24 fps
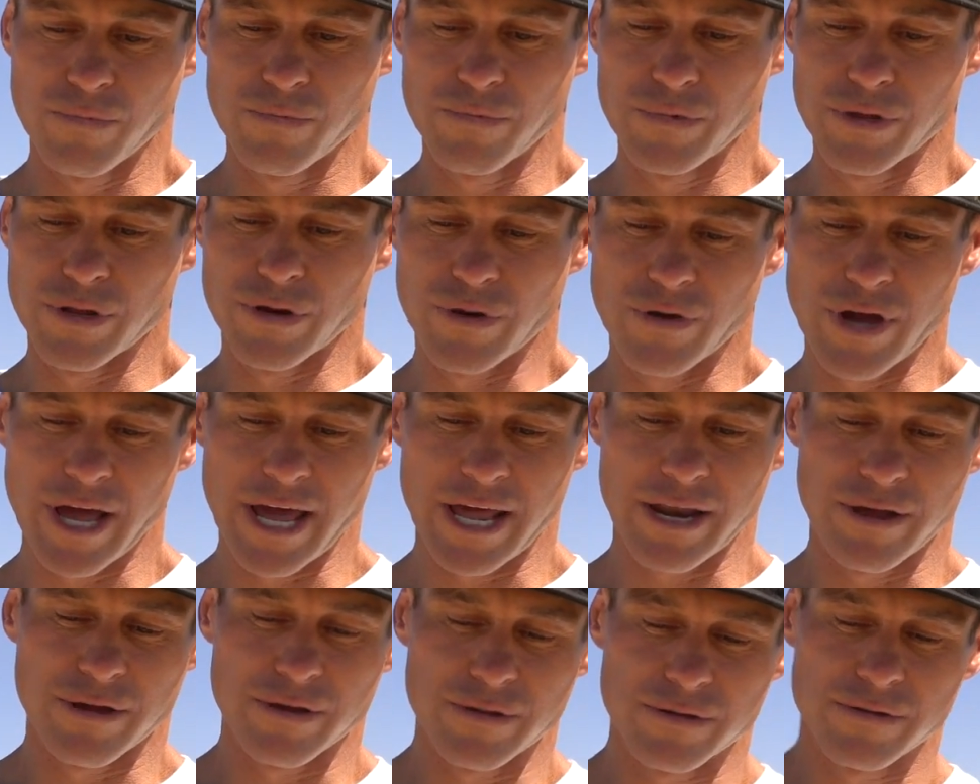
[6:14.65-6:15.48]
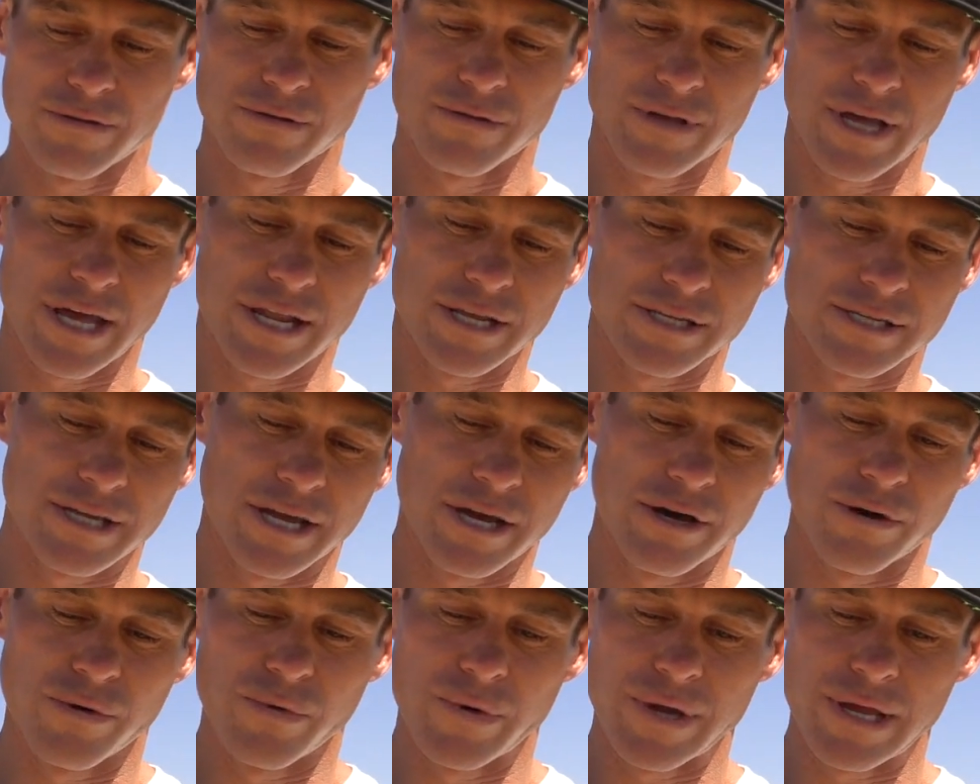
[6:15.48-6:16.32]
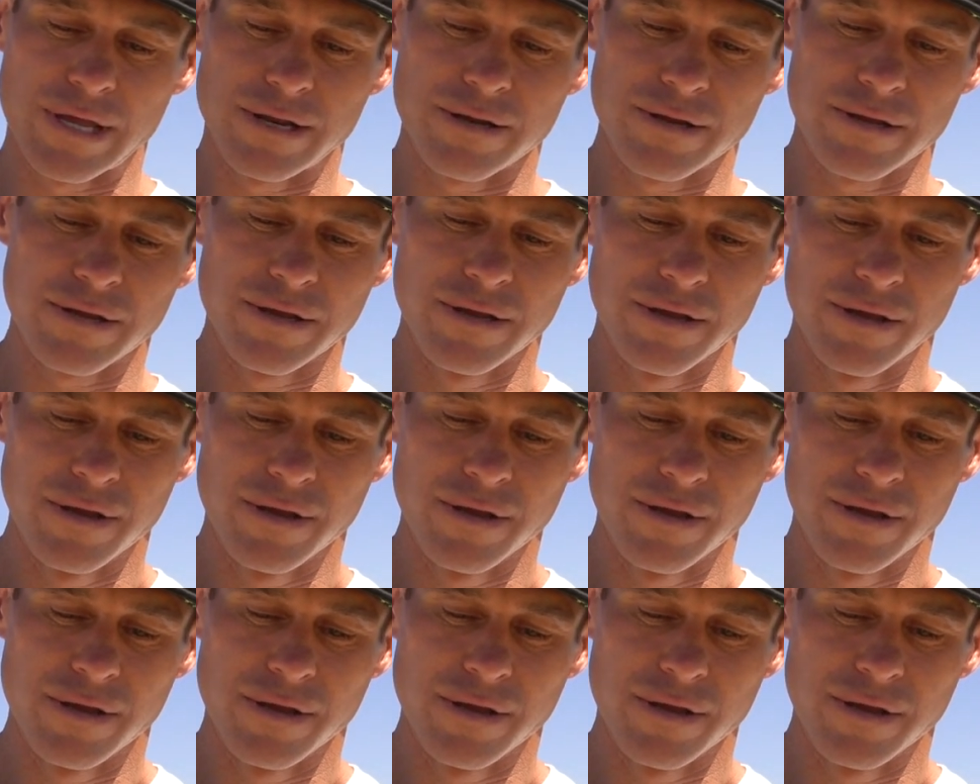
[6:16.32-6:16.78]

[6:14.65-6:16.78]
you know, at a tailwind